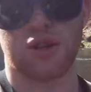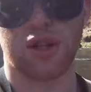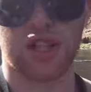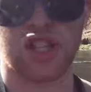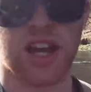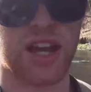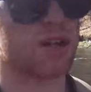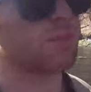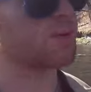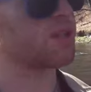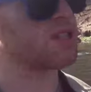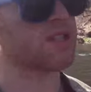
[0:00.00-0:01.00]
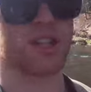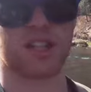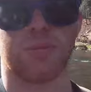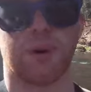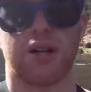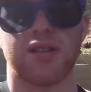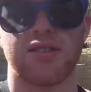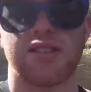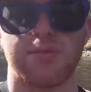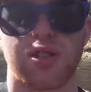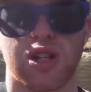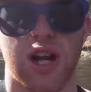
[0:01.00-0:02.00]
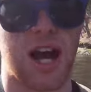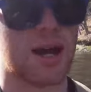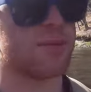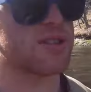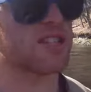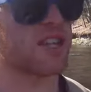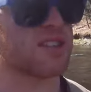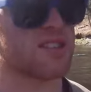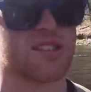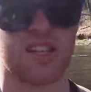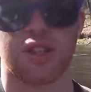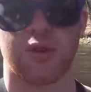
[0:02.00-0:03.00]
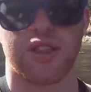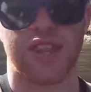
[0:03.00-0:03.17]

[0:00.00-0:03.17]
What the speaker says: are new to the channel, please click the button, subscribe. Let's get this thing to